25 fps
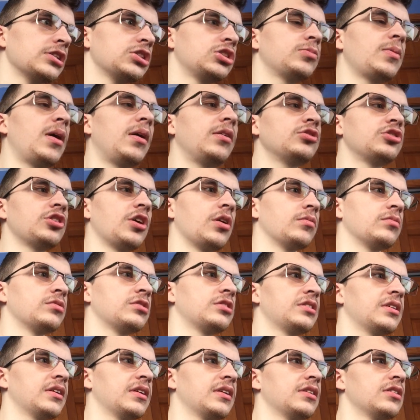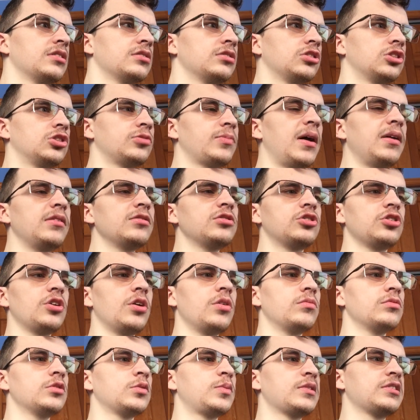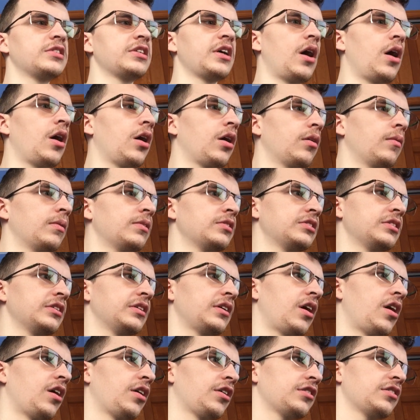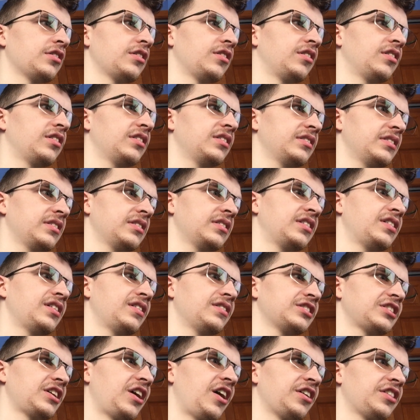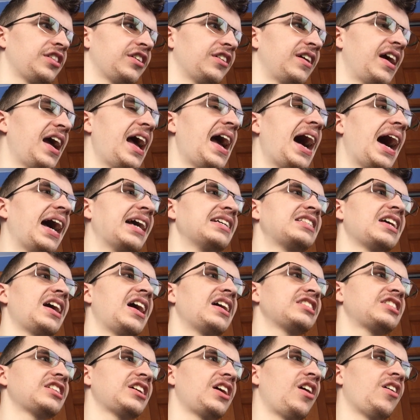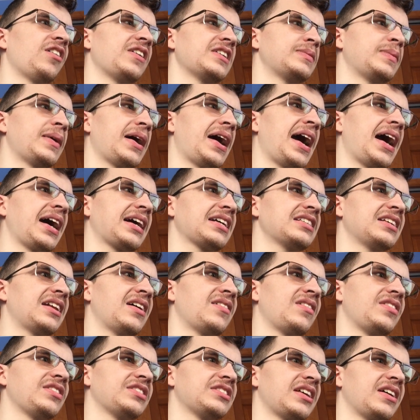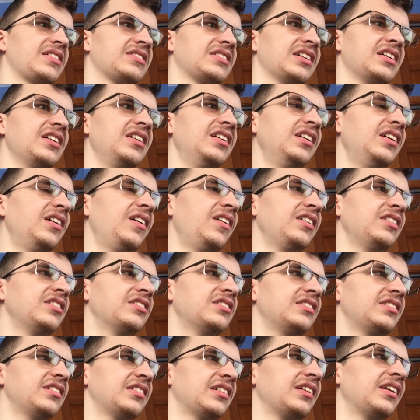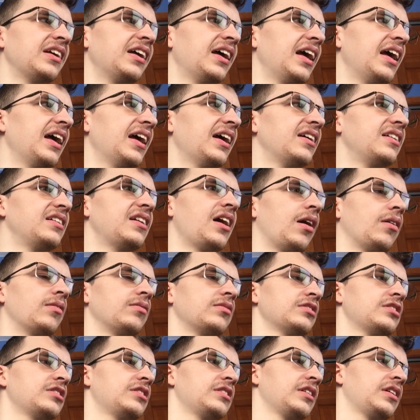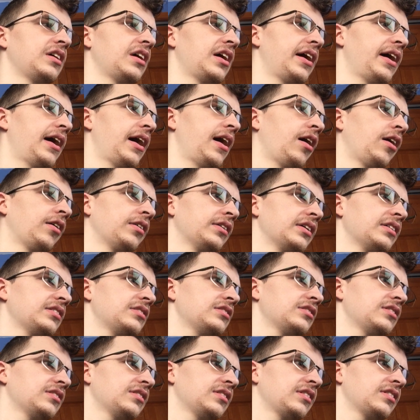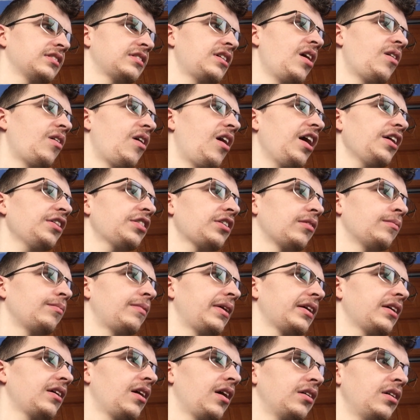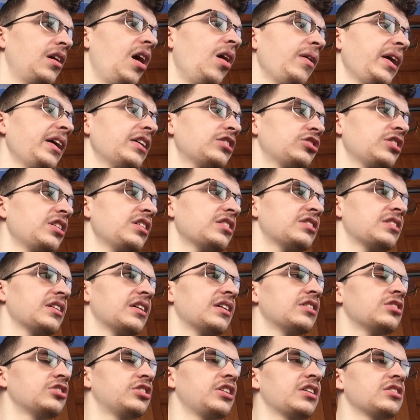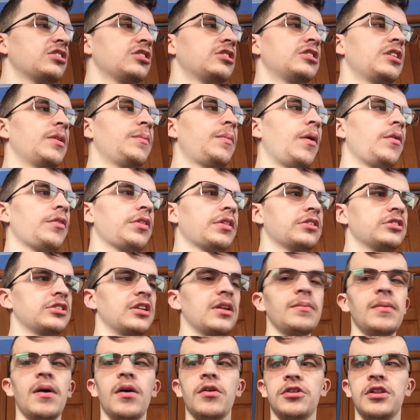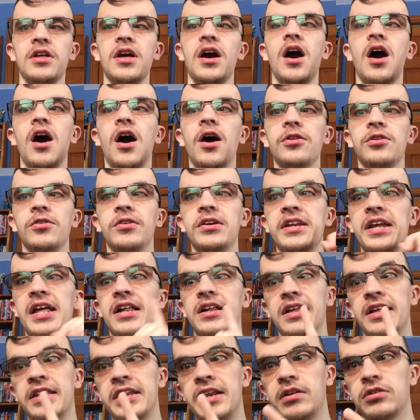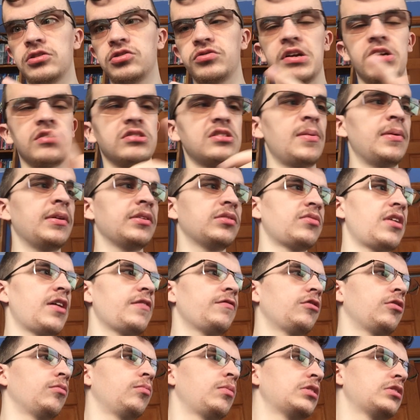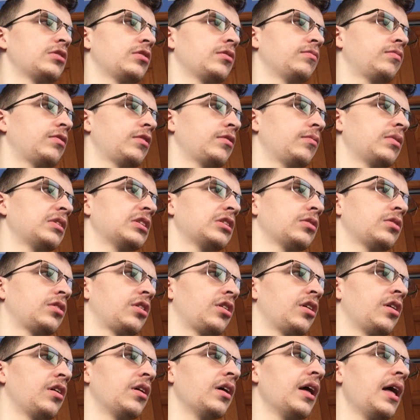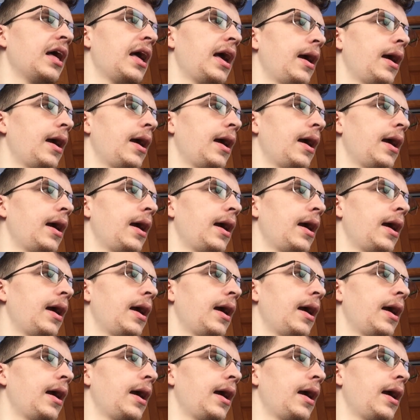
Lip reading: Joelle Jones. Joelle Jones was the author. The author. I said artist by accident, and I said like, oh no, no, this is the artist. No, author, my god. No, wait, she is. She did both. Author and illustrator. Double threat for Wonder Girl.